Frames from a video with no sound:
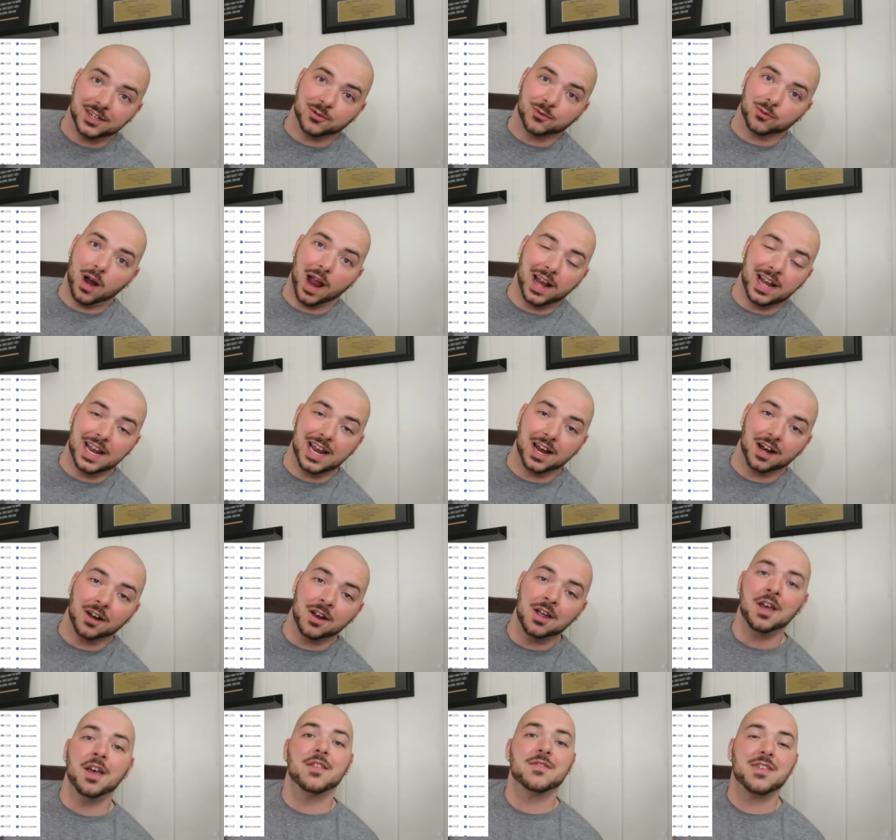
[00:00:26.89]
it right
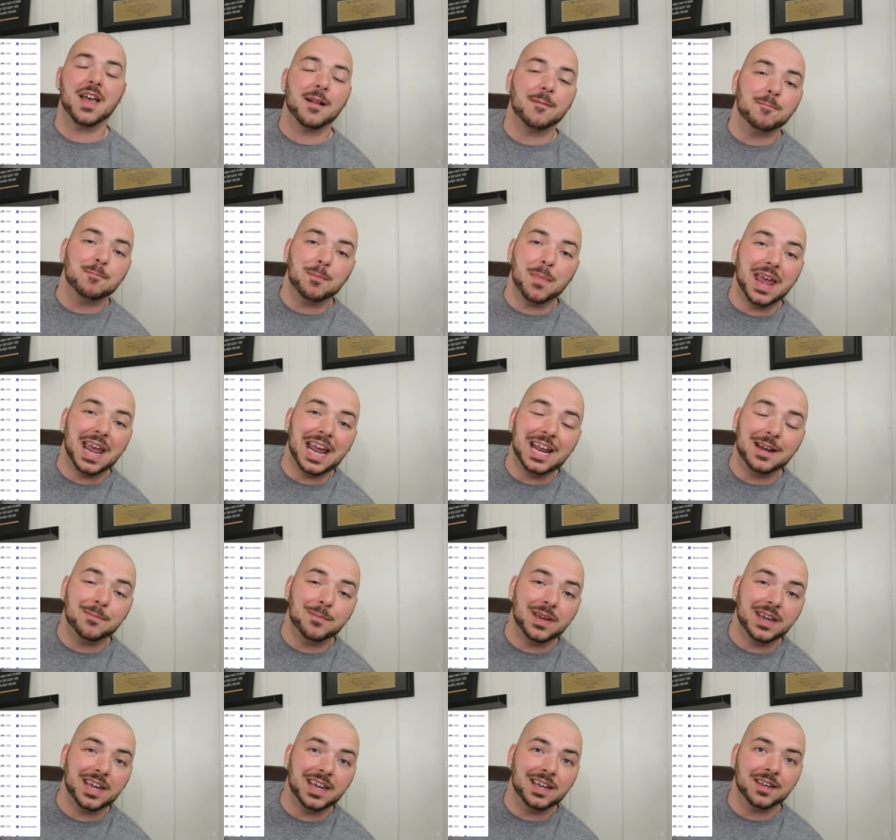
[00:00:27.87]
here, that made
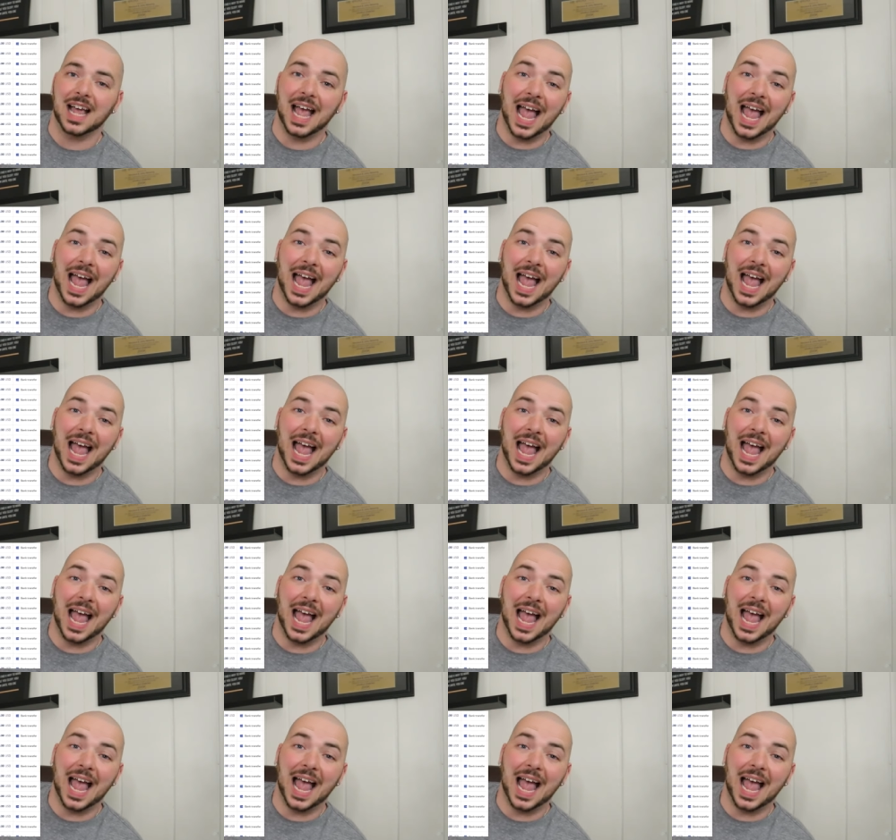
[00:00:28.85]
me